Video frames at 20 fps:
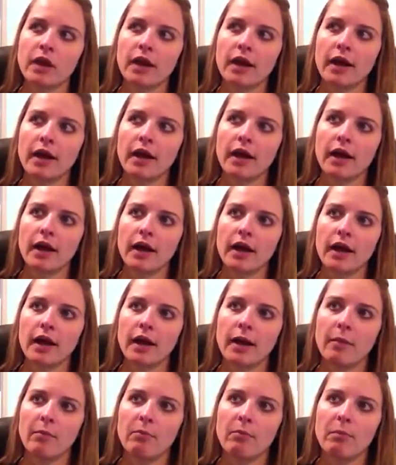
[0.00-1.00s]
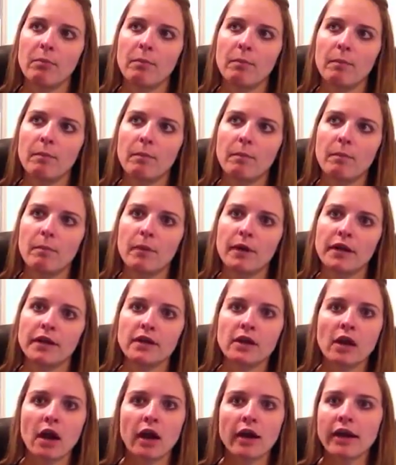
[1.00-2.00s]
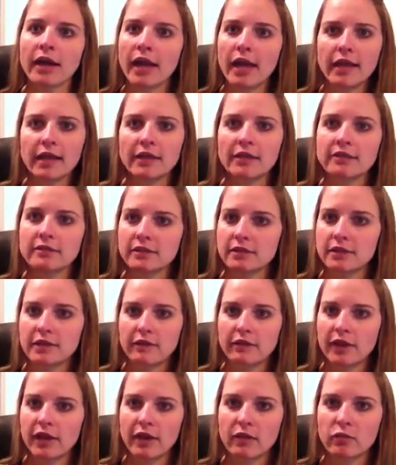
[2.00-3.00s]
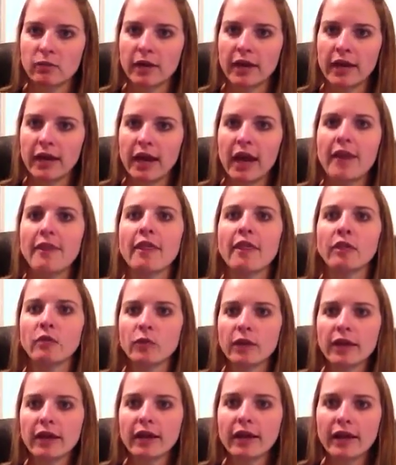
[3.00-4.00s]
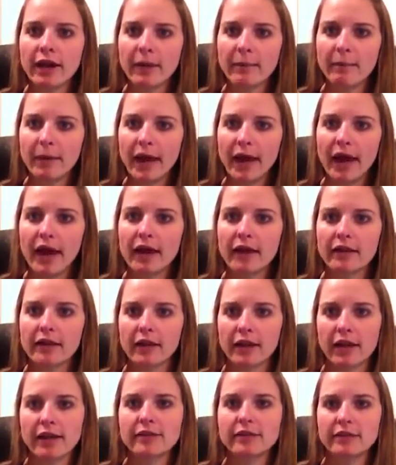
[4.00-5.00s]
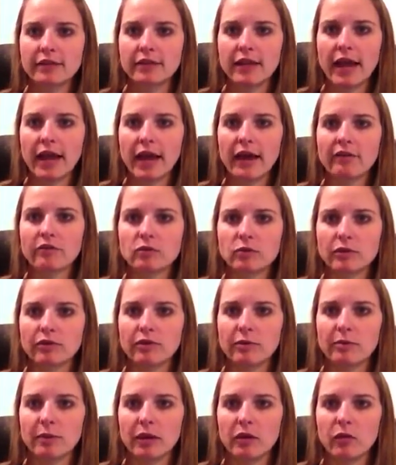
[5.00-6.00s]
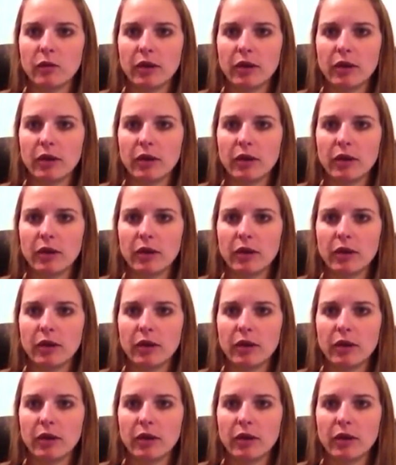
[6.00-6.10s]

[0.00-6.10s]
but not at any significant rate. And then the week I got back, like, I did have sort of a big